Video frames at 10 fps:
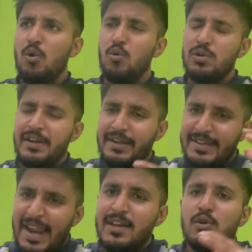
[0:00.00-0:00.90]
who
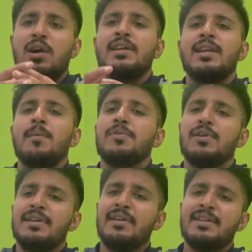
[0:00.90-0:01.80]
tend to huddle up
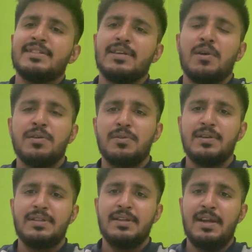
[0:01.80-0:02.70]
together and stick on
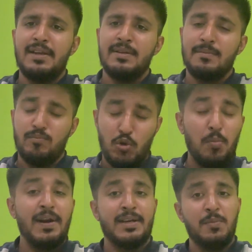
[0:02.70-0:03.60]
together and do
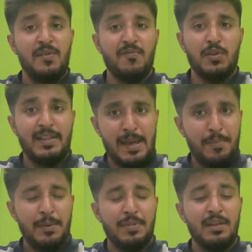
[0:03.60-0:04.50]
betterment for their
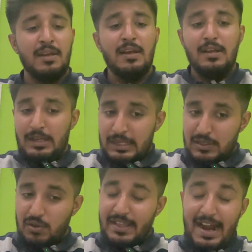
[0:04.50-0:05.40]
people.
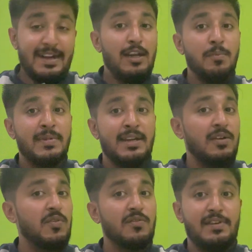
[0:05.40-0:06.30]
So that alumni
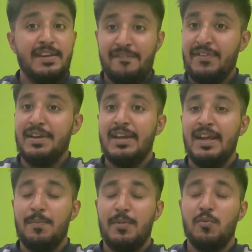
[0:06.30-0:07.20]
network will definitely
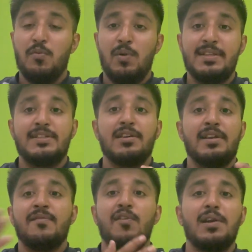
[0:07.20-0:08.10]
help you once you're
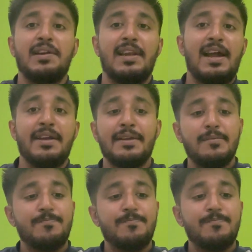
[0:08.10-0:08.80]
in a foreign land.